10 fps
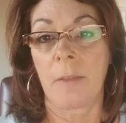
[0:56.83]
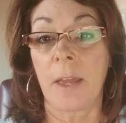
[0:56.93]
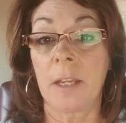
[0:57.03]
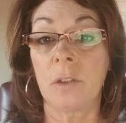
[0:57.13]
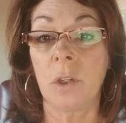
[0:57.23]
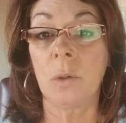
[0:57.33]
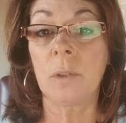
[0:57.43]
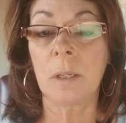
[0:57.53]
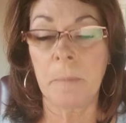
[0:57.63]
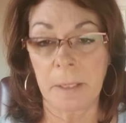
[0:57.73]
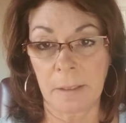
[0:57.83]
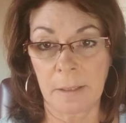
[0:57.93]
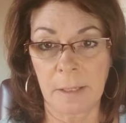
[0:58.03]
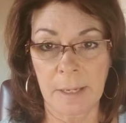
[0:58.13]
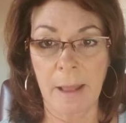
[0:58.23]
that is used in
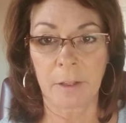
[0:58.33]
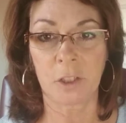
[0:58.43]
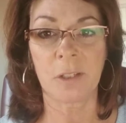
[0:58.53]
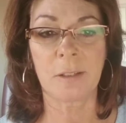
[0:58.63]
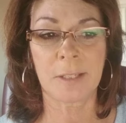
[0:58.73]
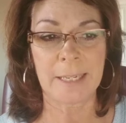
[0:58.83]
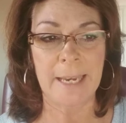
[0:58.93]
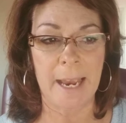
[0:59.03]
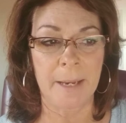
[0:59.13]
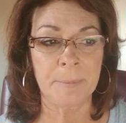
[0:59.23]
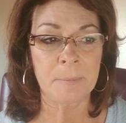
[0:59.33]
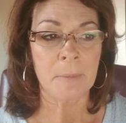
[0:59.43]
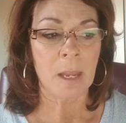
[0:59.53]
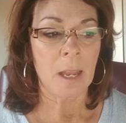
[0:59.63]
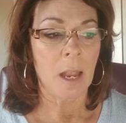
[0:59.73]
business intelligence today.
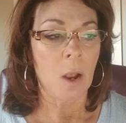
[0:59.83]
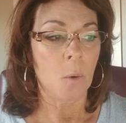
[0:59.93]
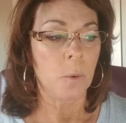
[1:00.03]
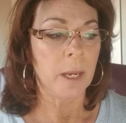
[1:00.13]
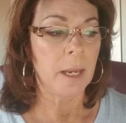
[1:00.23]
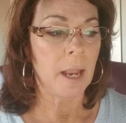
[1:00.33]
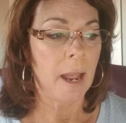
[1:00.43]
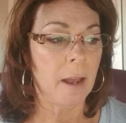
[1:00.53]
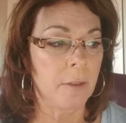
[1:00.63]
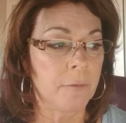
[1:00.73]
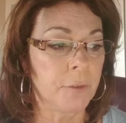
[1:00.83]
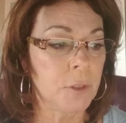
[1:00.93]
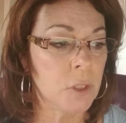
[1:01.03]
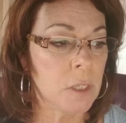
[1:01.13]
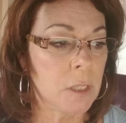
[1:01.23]
The
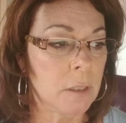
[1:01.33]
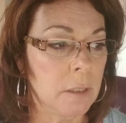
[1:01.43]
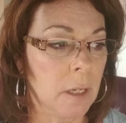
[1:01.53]
first